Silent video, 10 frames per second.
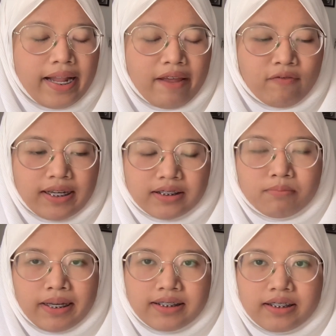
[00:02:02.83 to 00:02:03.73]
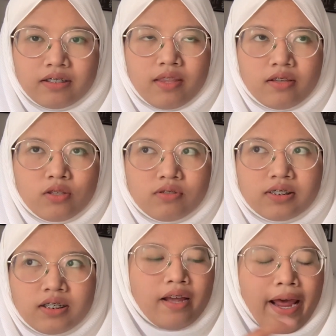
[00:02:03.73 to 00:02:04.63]
I've customized it
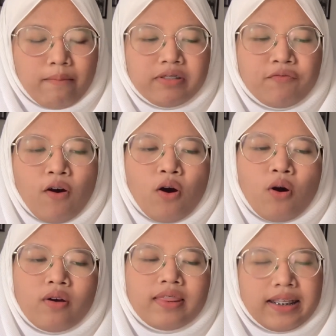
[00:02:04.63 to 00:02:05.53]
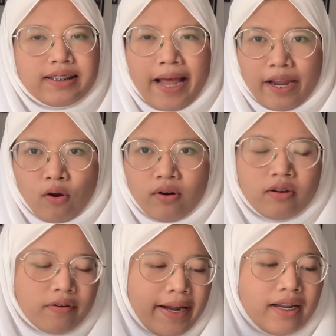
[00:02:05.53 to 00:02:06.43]
using apps for this icon,
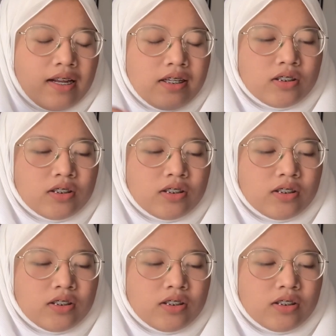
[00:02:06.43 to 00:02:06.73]
right?